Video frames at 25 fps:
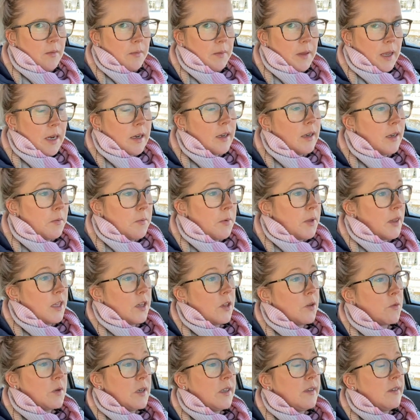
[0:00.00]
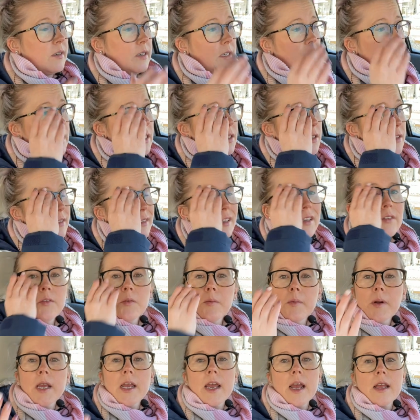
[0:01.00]
like within the recent years,
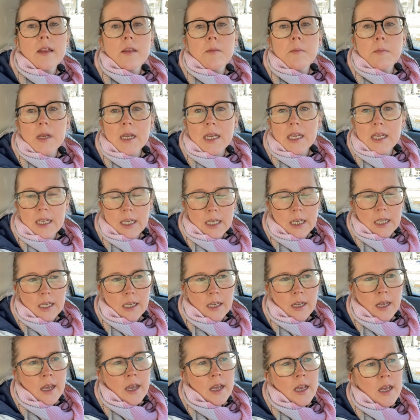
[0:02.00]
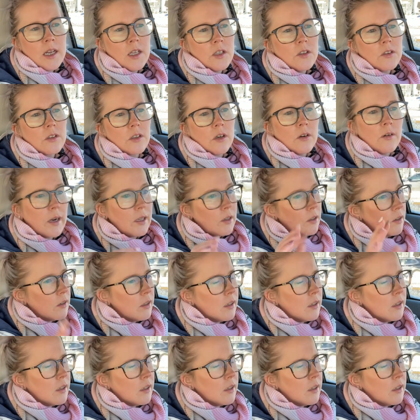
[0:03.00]
even when I had the Mini E. So I looked